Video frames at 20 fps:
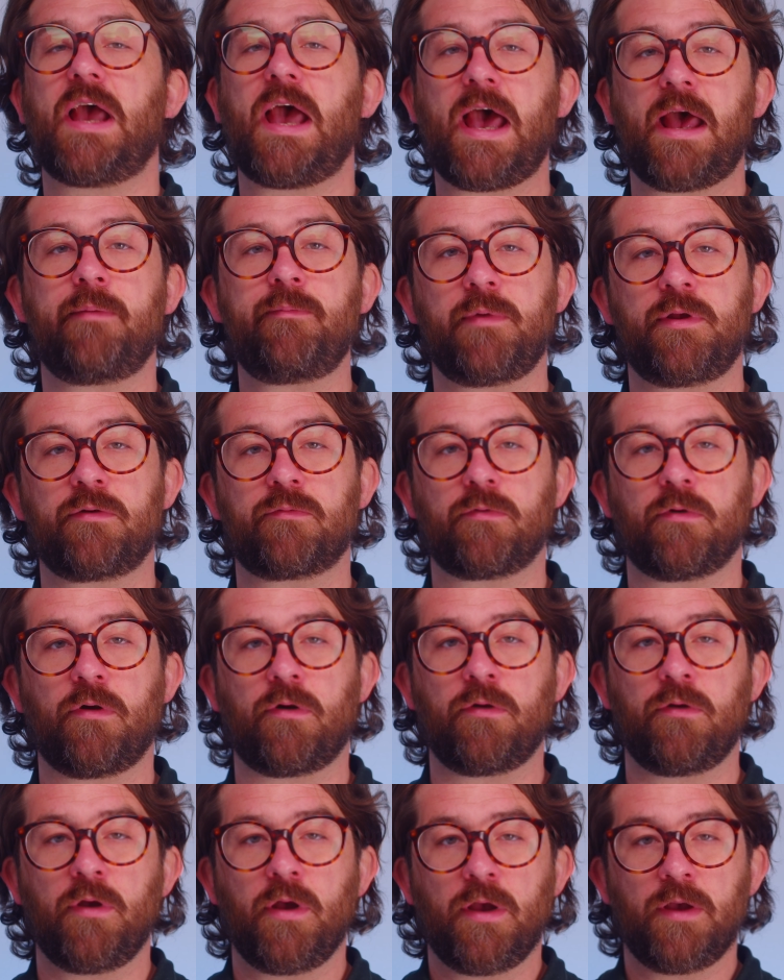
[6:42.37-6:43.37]
admin
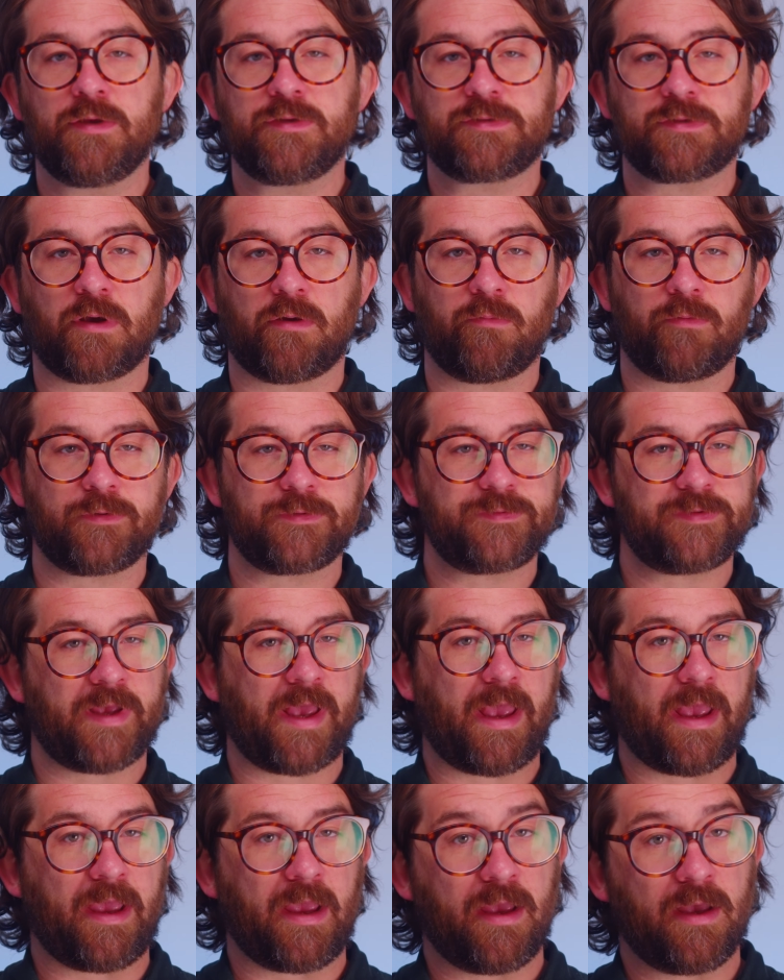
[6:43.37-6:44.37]
role, so we'll
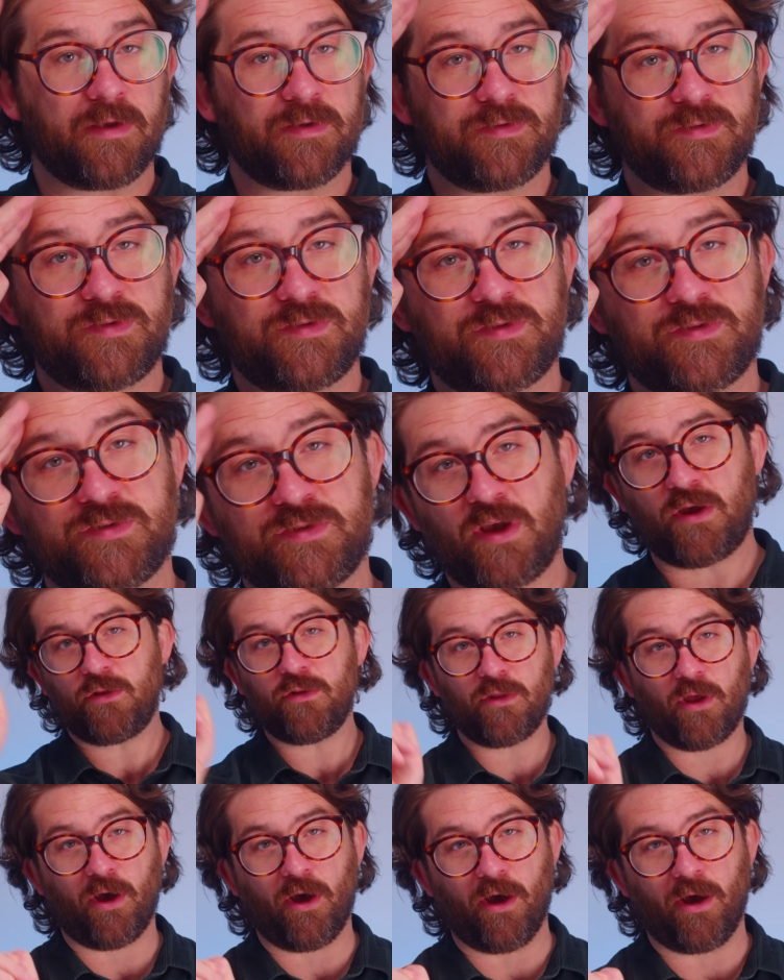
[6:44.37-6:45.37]
say so
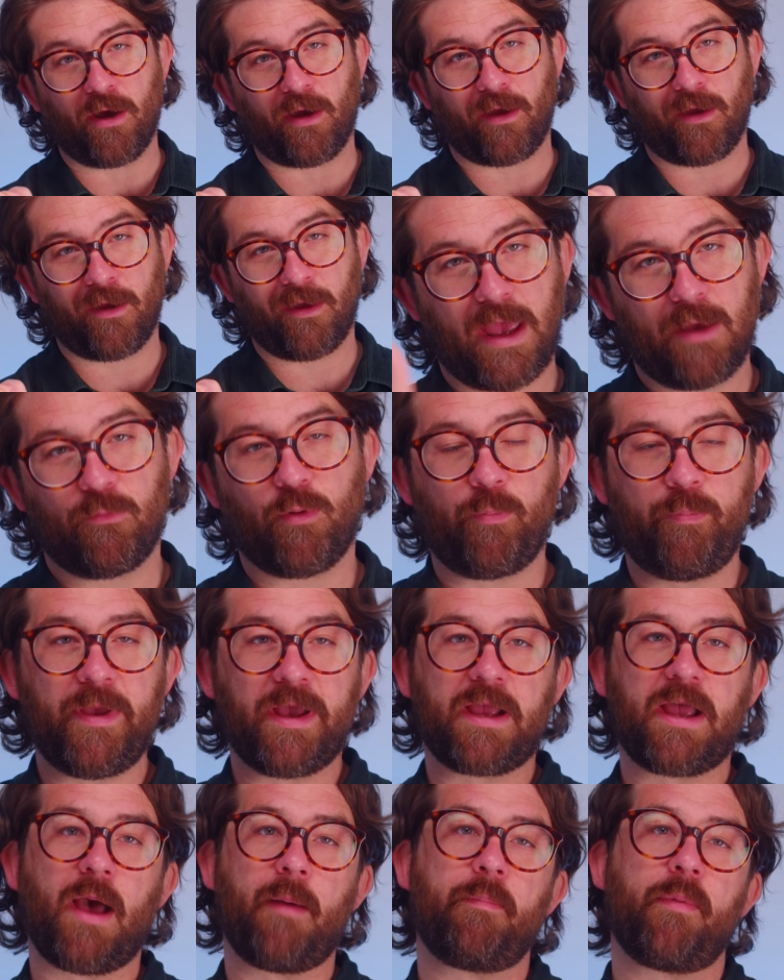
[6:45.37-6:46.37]
long. And we'll
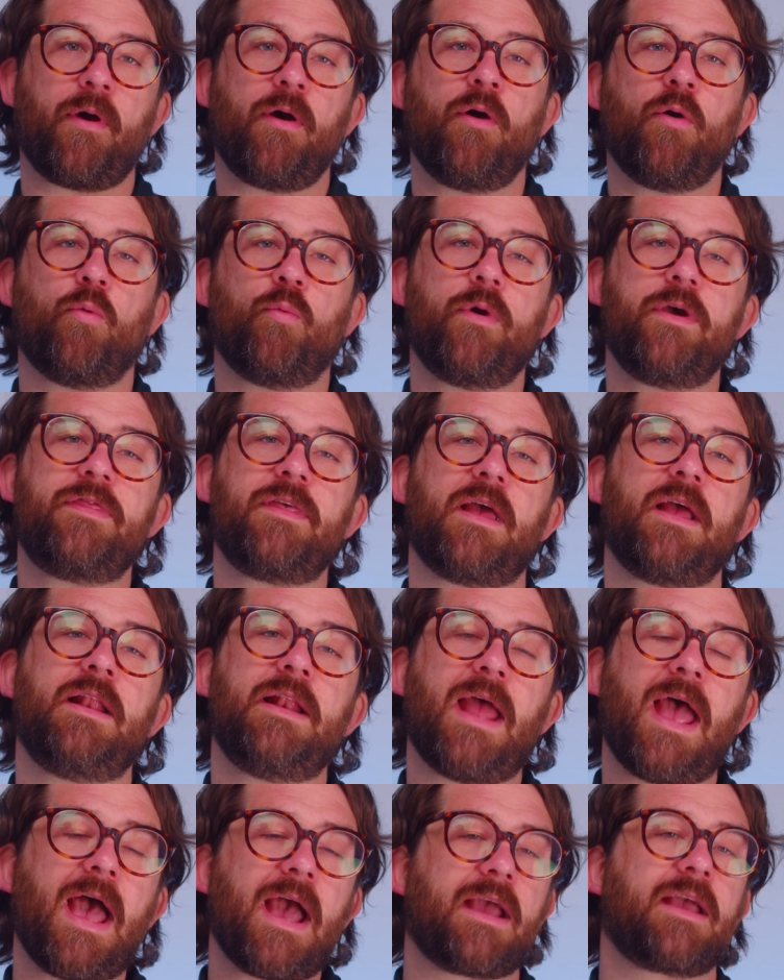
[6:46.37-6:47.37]
pick up with
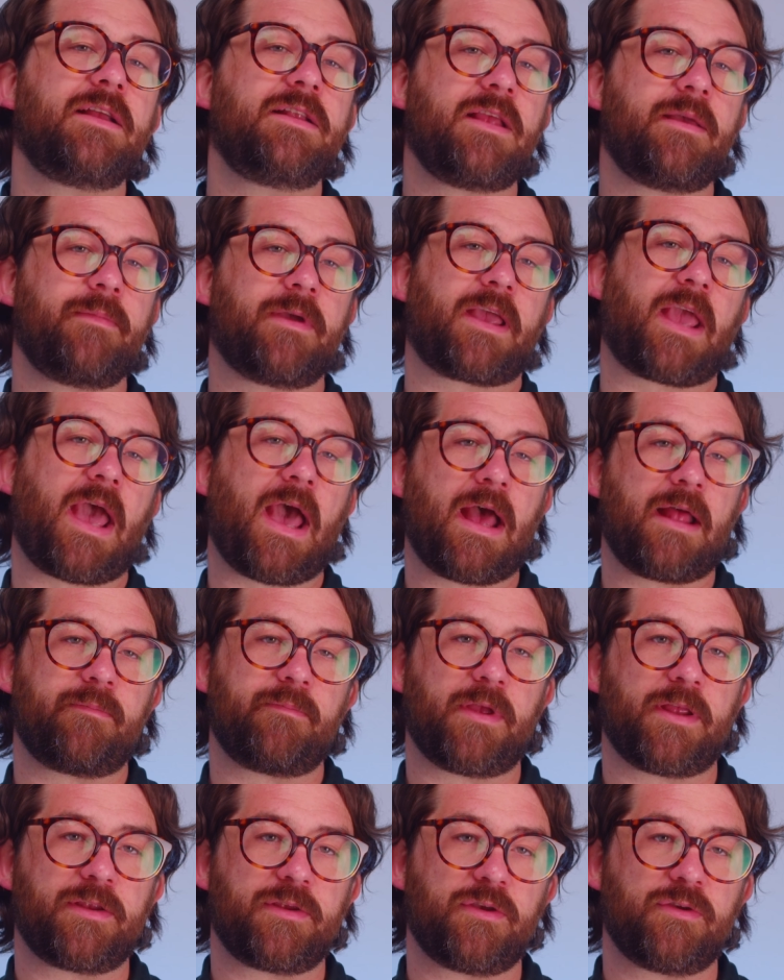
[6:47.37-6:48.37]
an academic
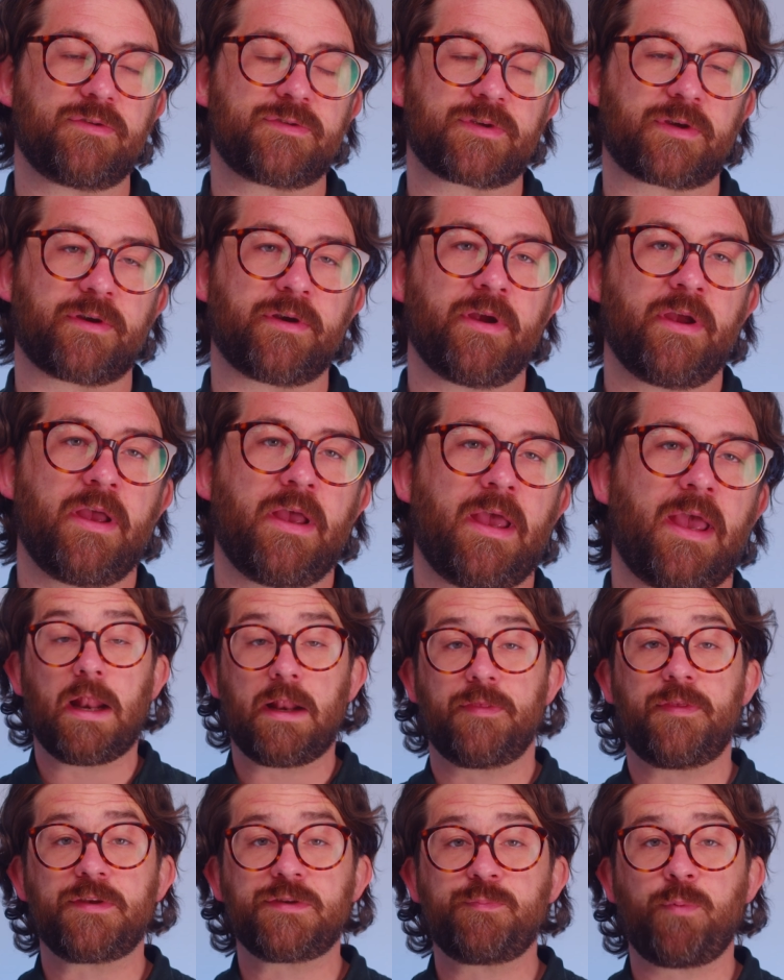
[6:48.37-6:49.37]
admin user. And
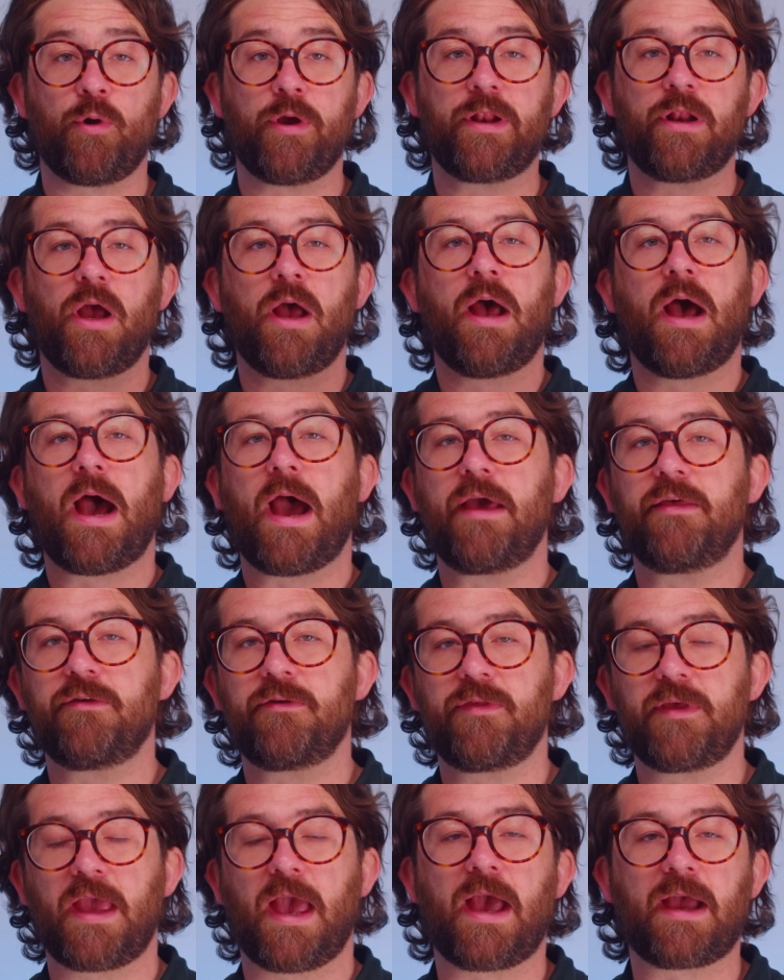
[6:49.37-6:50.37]
at this point, either
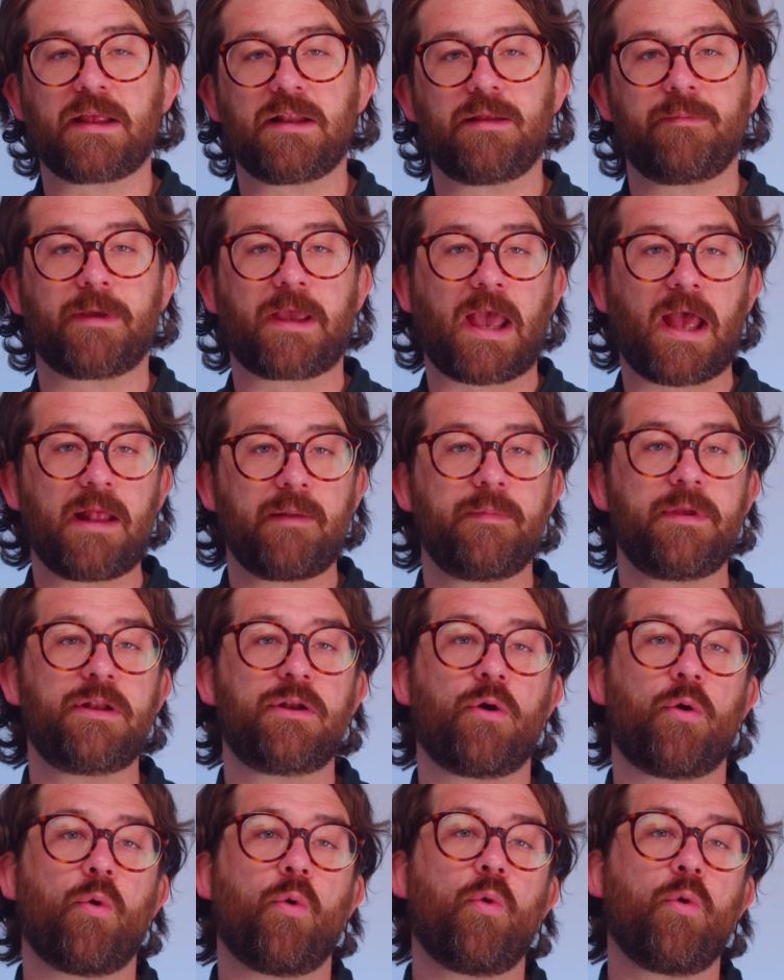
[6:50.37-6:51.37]
the academic
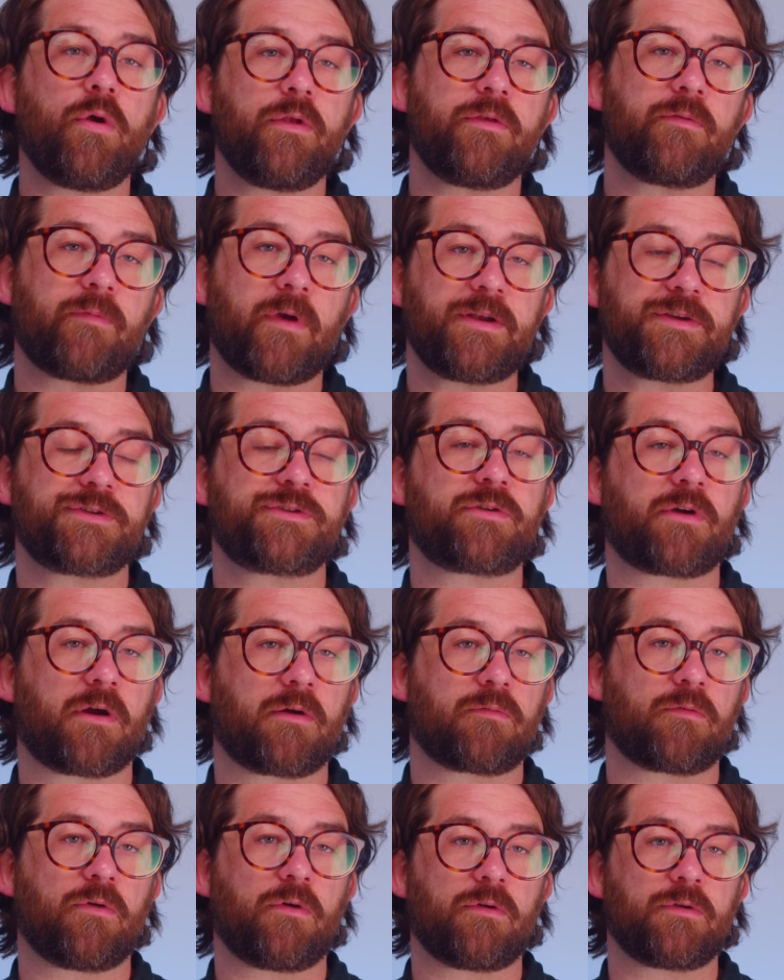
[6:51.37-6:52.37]
admin or the registrar
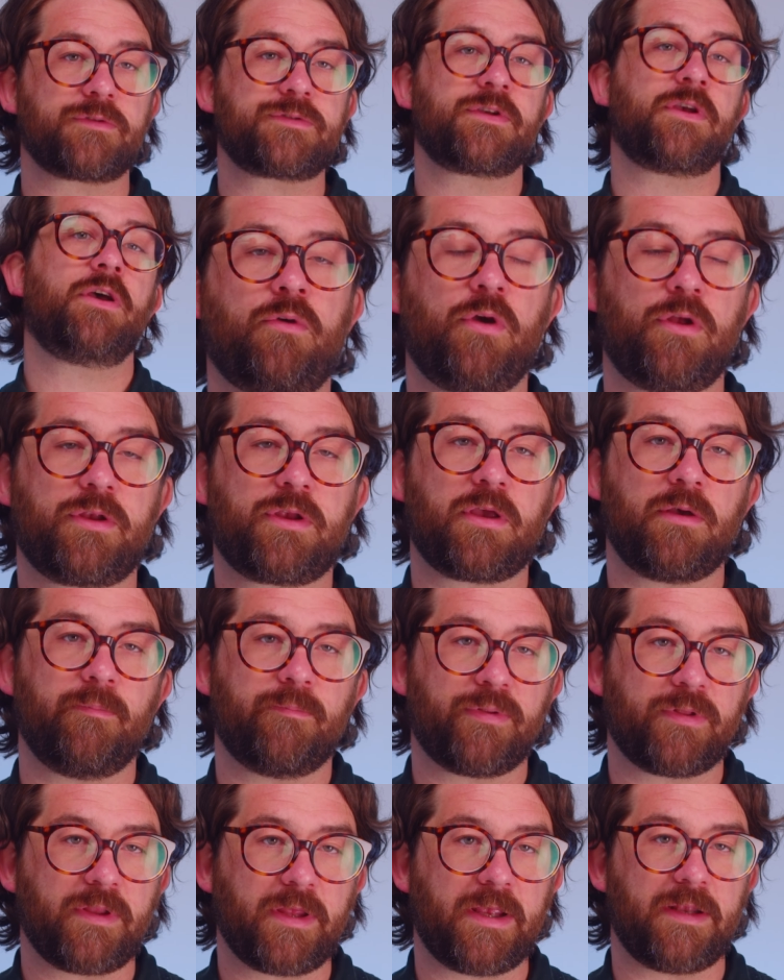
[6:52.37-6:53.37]
roles could
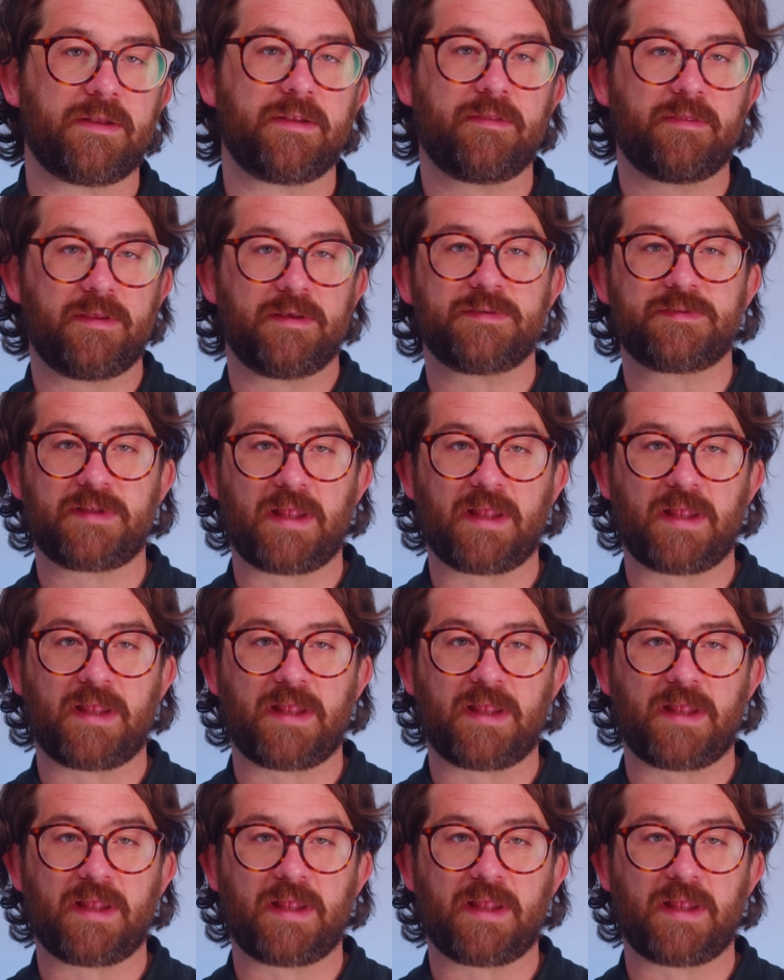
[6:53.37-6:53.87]
complete this